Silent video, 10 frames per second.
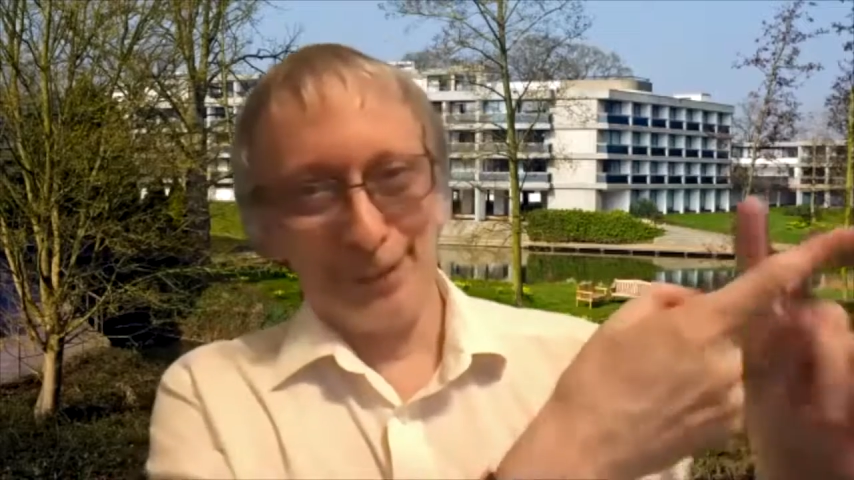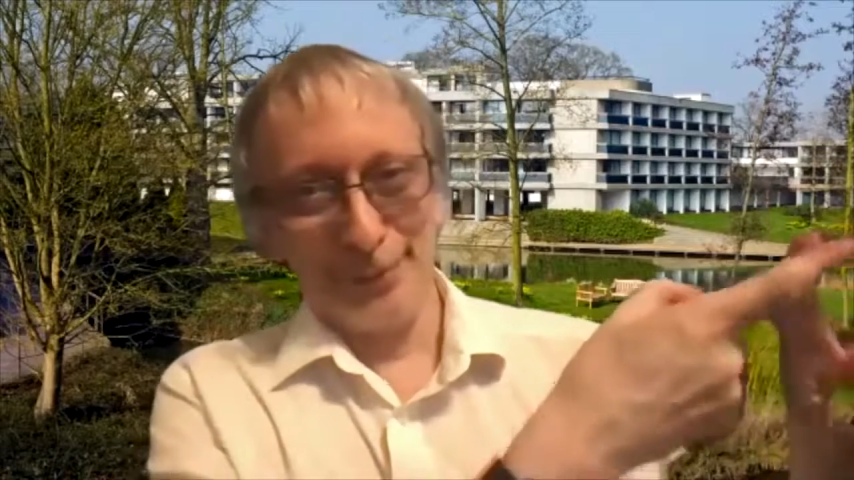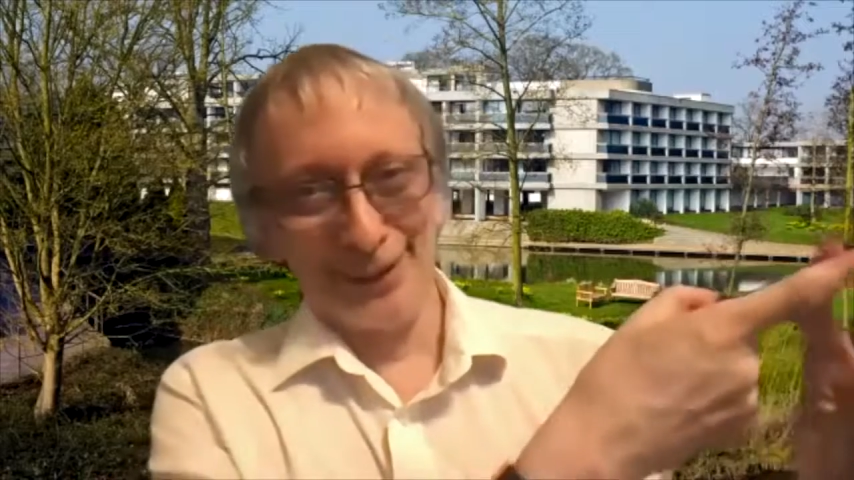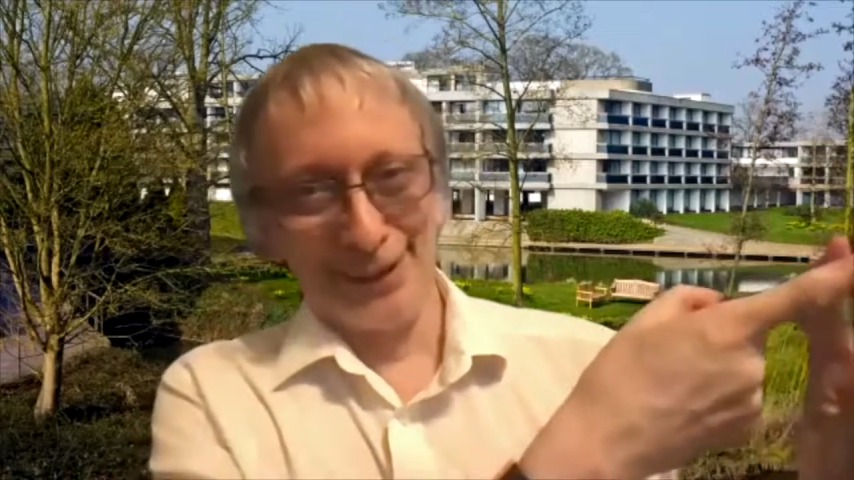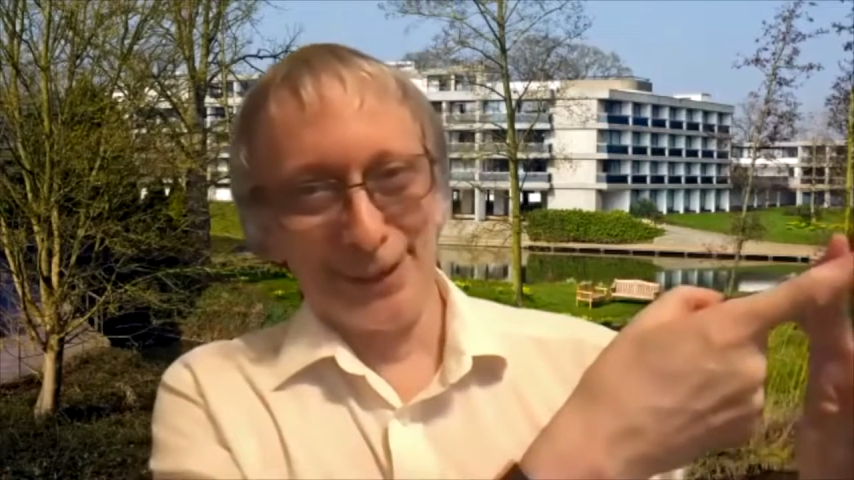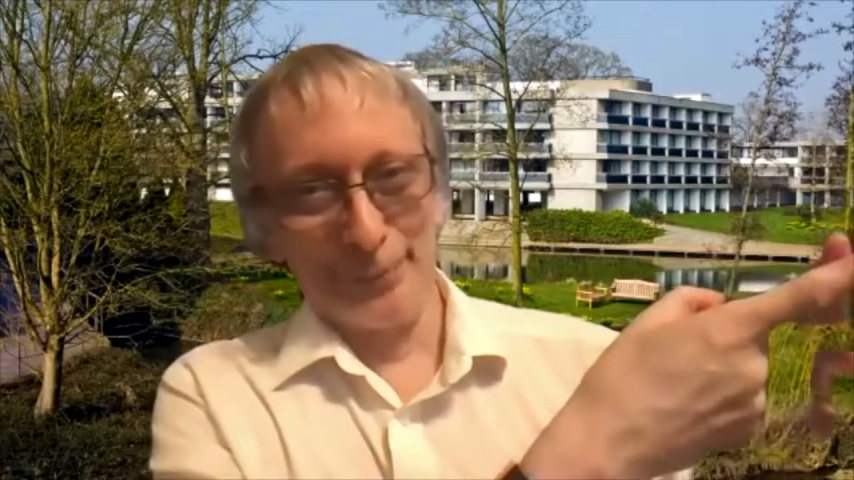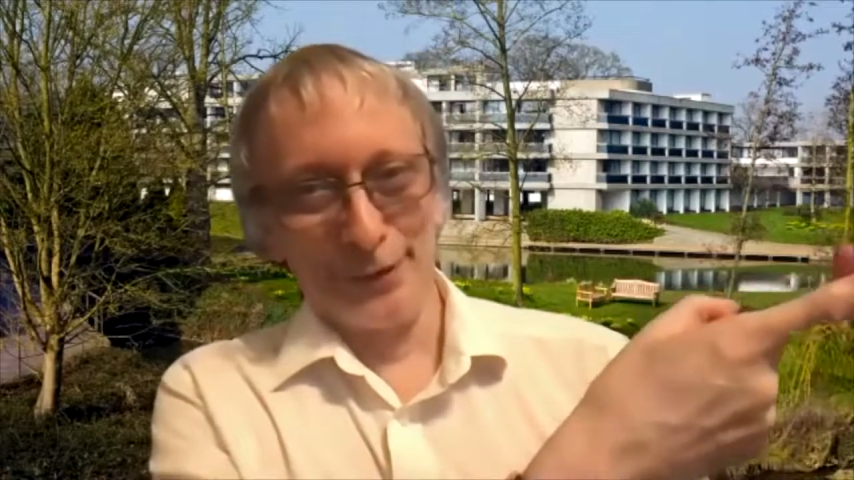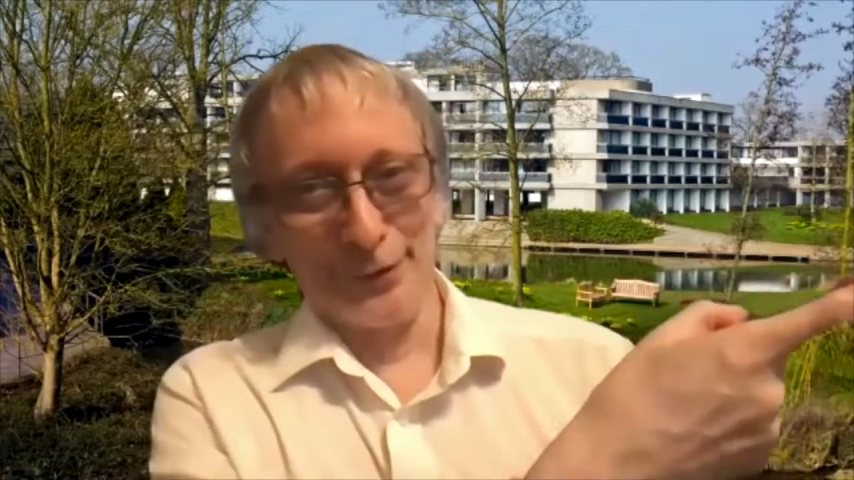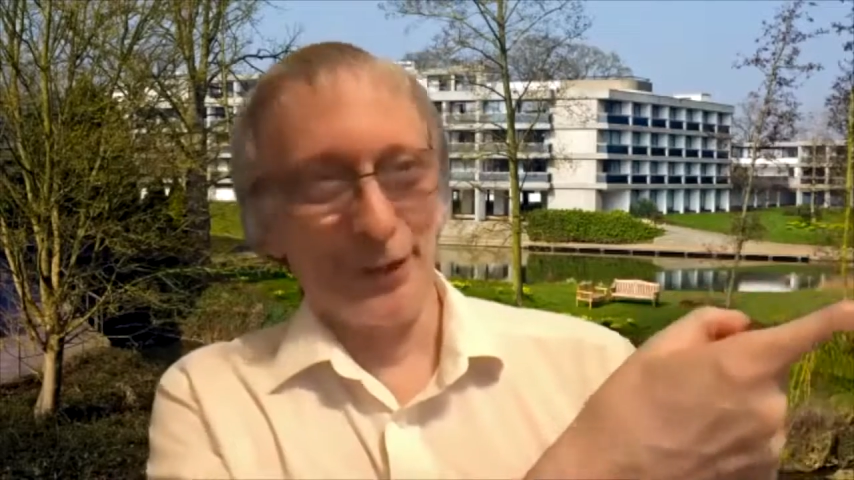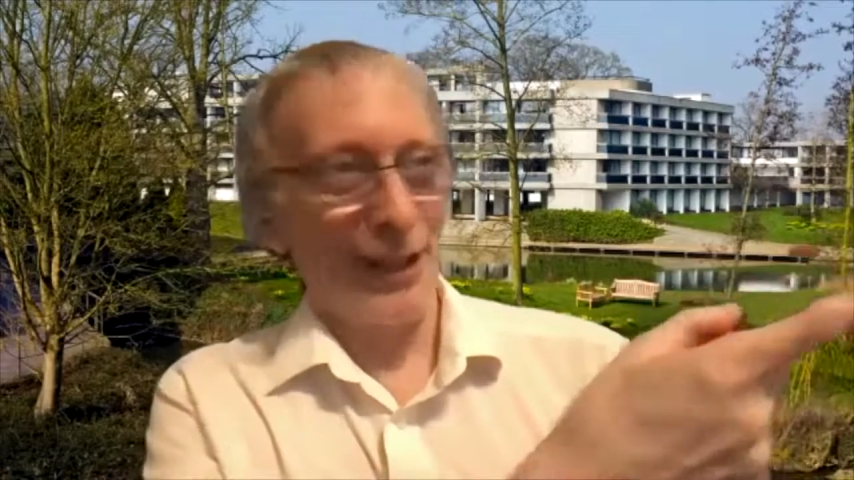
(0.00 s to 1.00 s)
person
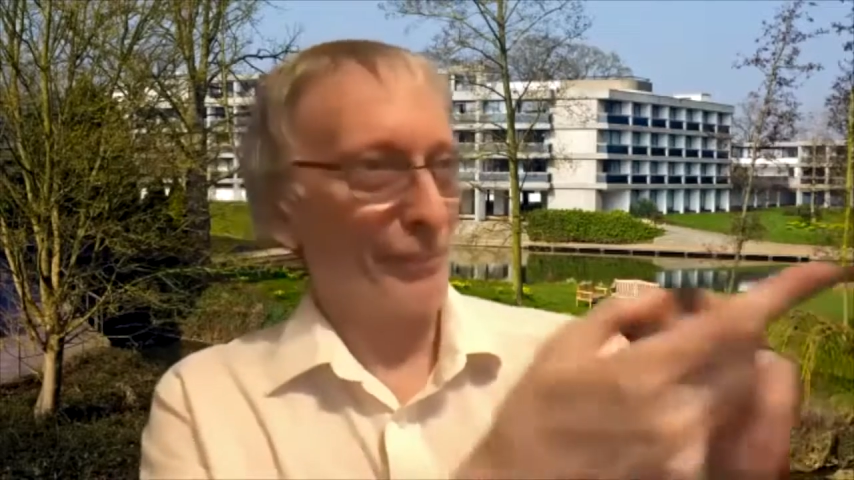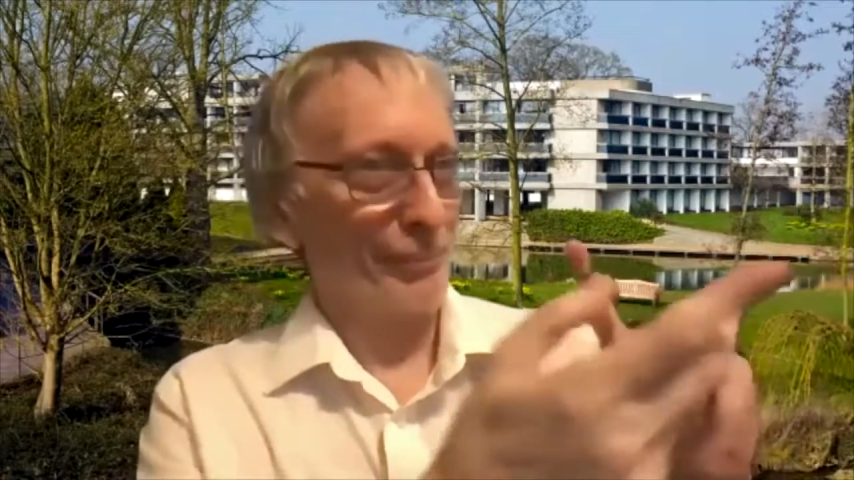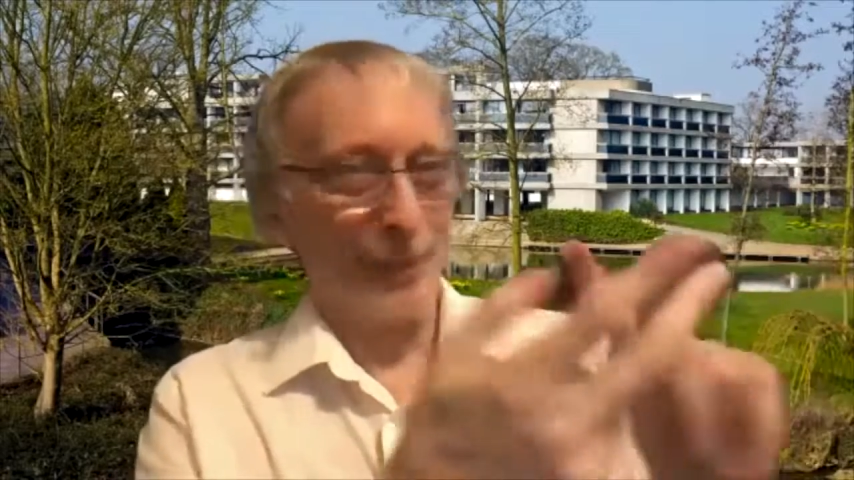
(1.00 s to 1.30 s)
commits crime,